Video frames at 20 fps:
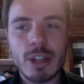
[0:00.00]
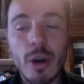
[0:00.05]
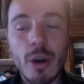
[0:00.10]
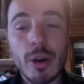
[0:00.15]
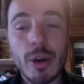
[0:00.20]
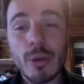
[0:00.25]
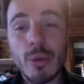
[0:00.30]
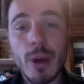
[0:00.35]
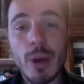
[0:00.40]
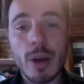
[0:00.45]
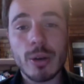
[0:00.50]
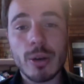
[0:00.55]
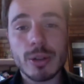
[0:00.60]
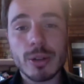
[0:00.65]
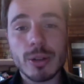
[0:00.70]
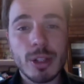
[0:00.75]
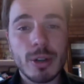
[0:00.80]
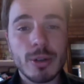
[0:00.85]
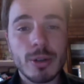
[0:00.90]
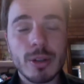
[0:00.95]
going
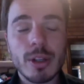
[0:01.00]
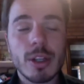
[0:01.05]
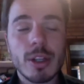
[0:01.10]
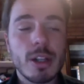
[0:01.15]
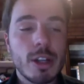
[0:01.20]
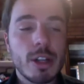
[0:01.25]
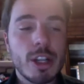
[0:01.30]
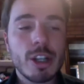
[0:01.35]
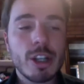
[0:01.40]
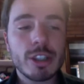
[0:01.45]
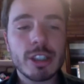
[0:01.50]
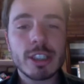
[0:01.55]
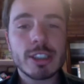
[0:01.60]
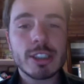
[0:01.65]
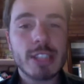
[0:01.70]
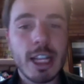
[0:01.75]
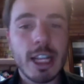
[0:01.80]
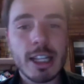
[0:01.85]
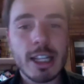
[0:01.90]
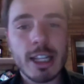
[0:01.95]
well. So
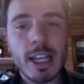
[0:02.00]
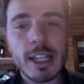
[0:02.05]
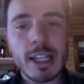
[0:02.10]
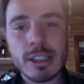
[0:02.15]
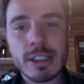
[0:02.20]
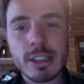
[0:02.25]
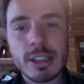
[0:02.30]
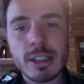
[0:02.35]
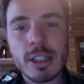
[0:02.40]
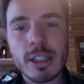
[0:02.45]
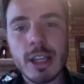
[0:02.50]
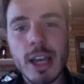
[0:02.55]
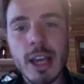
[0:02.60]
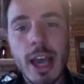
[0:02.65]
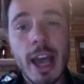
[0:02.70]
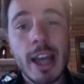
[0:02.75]
usually Sundays